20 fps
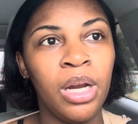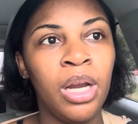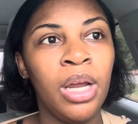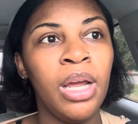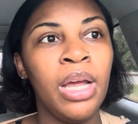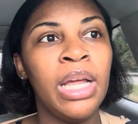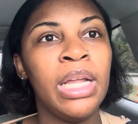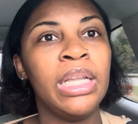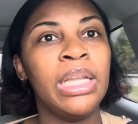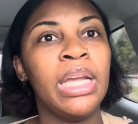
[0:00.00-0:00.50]

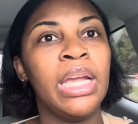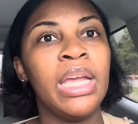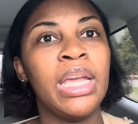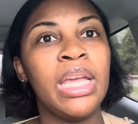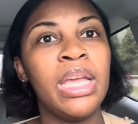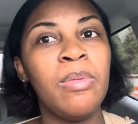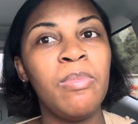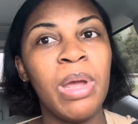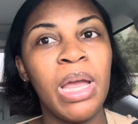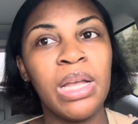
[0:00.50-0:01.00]
And
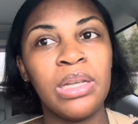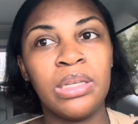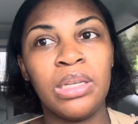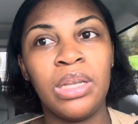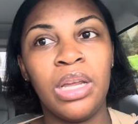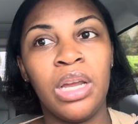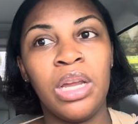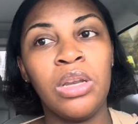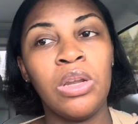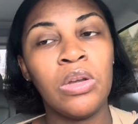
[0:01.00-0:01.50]
he makes it
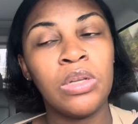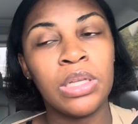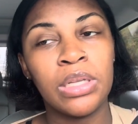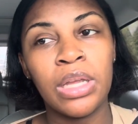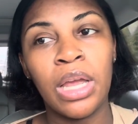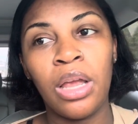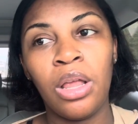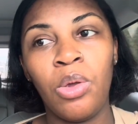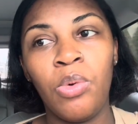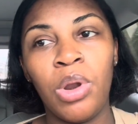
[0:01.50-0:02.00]
there. He knows
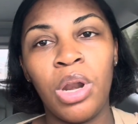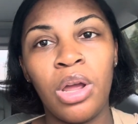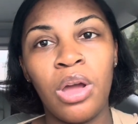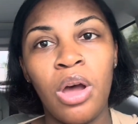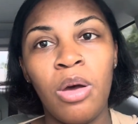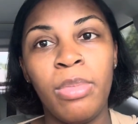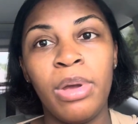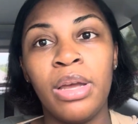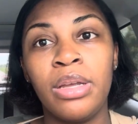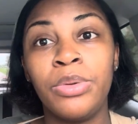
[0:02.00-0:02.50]
exactly where to
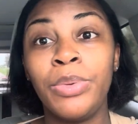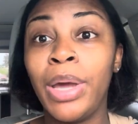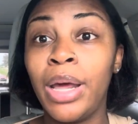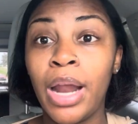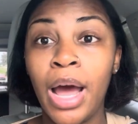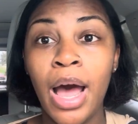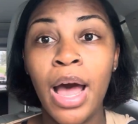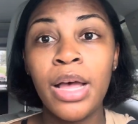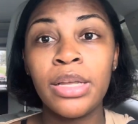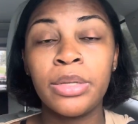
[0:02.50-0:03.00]
go, because we had
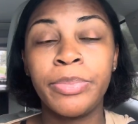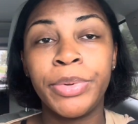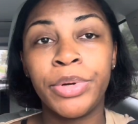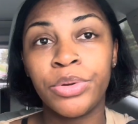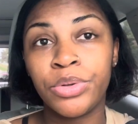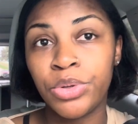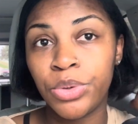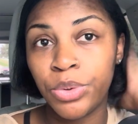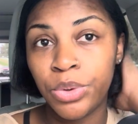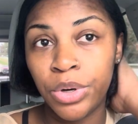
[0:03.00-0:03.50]
a
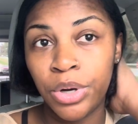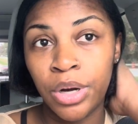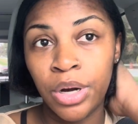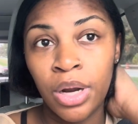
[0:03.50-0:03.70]
hospital tour.